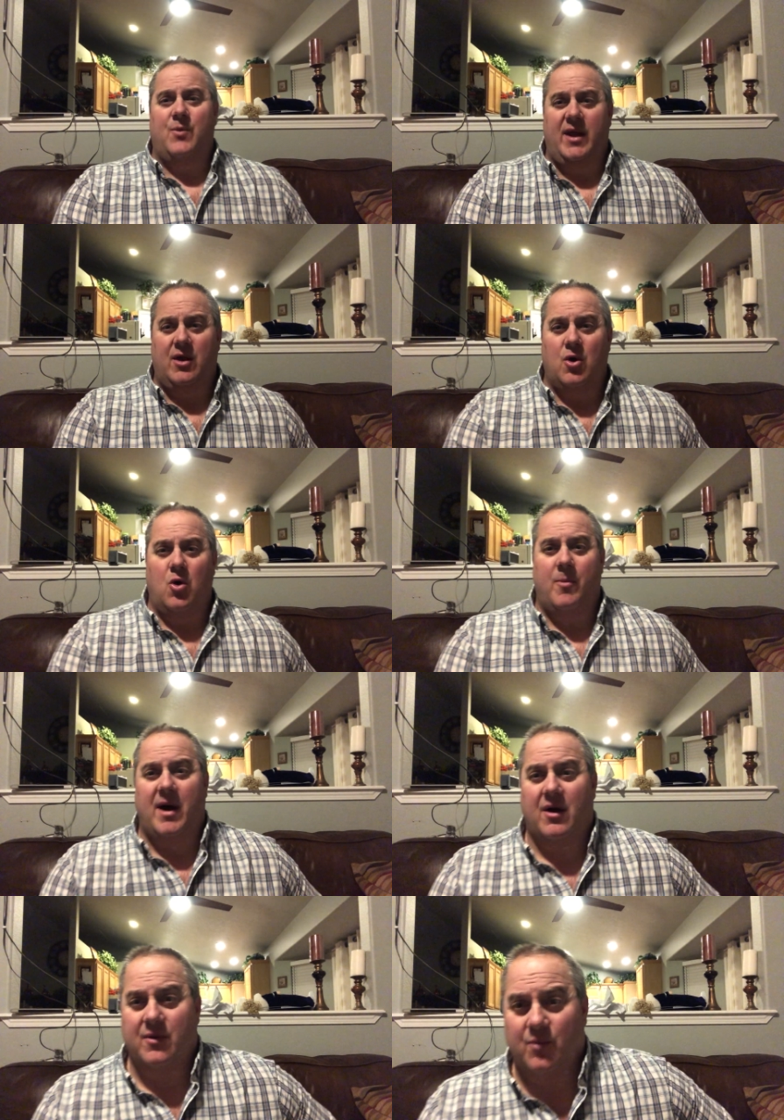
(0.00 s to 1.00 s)
and we go
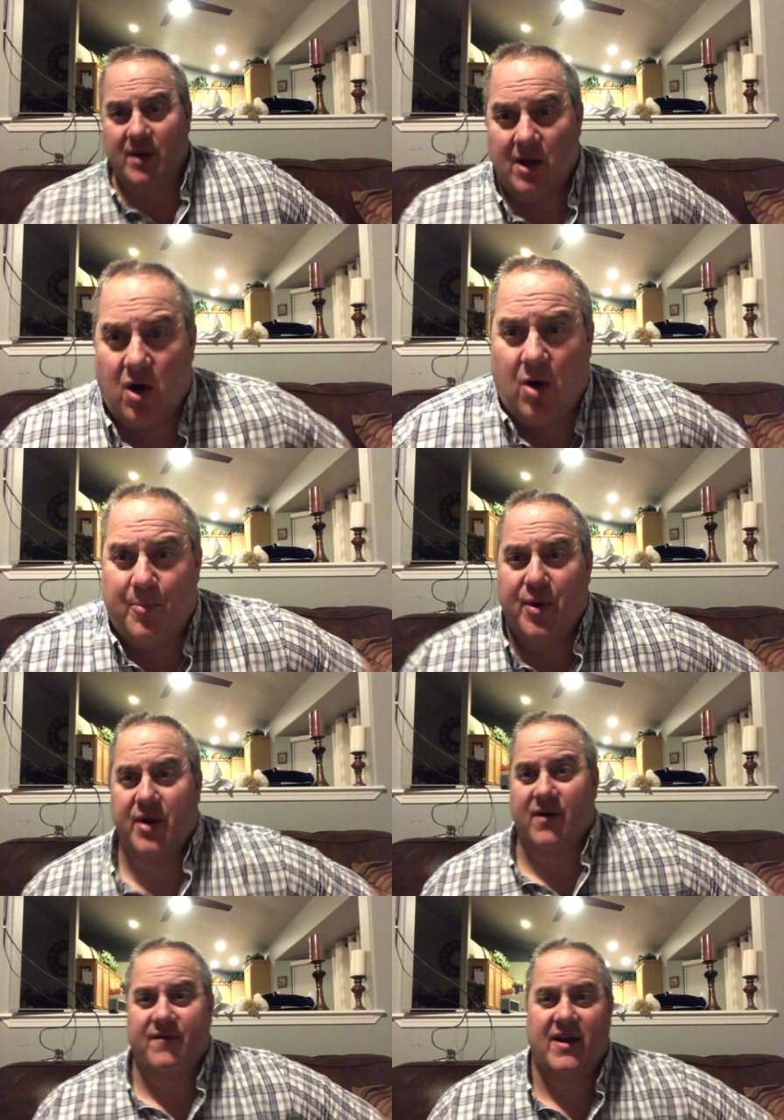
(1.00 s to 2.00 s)
about and we all
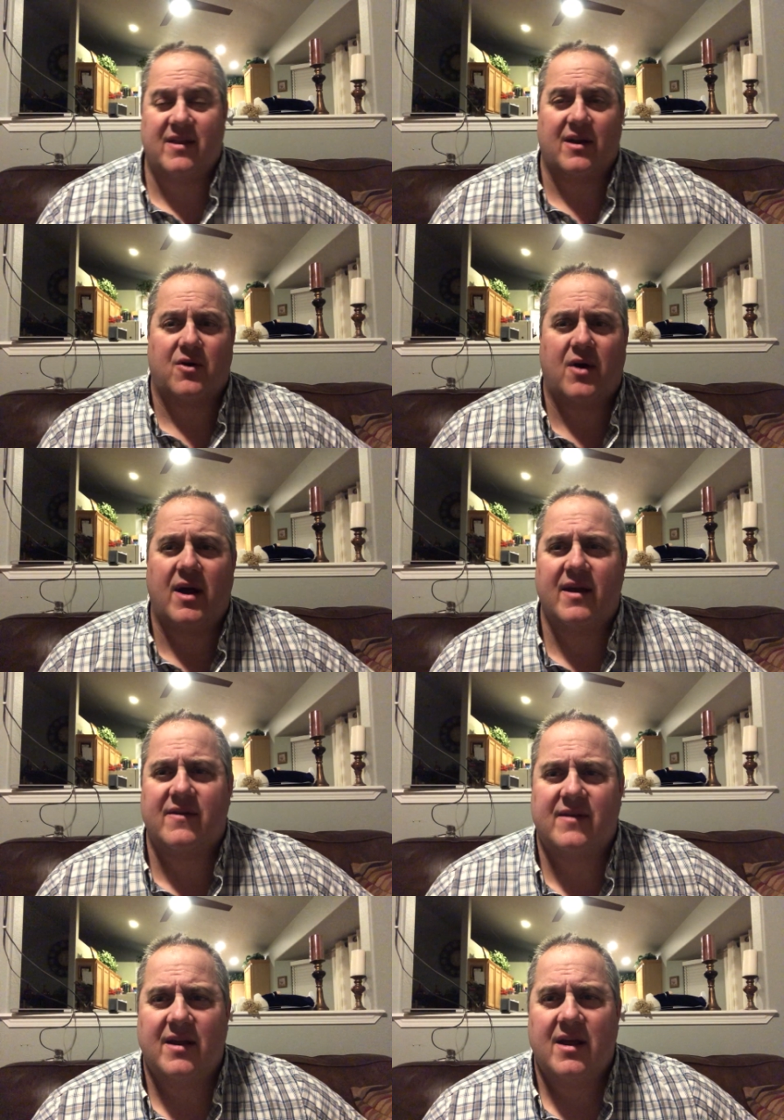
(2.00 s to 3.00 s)
put our faith in
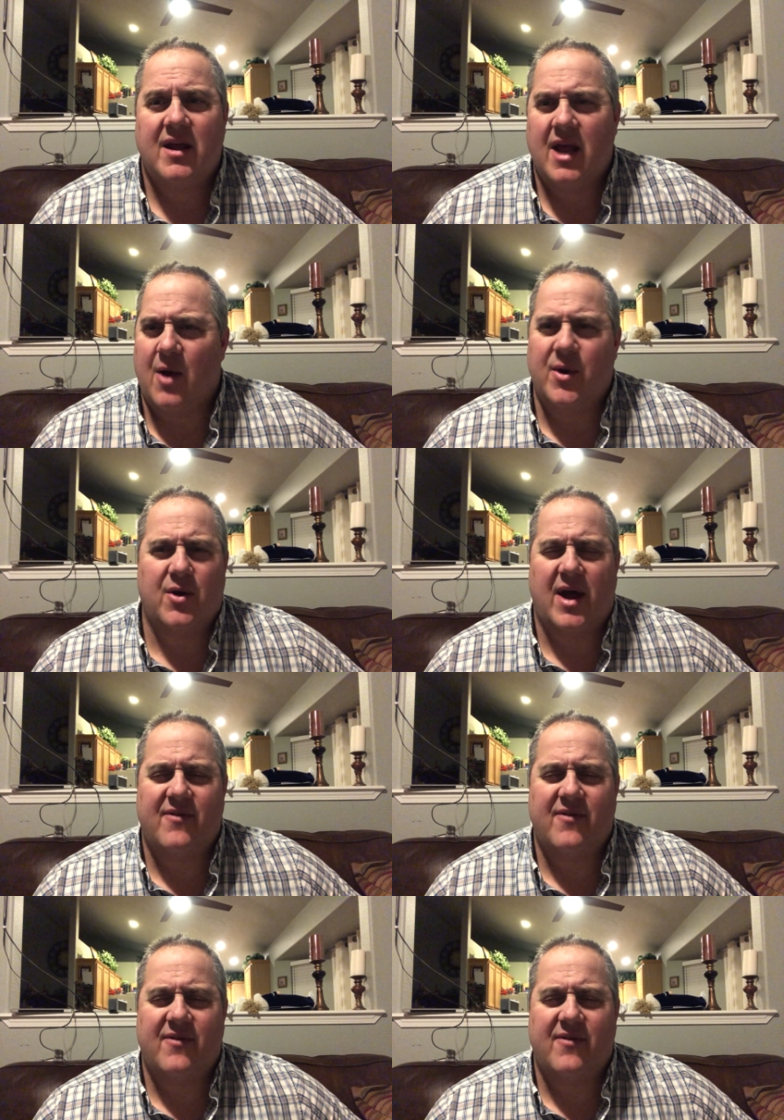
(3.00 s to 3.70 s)
Christ, and we don't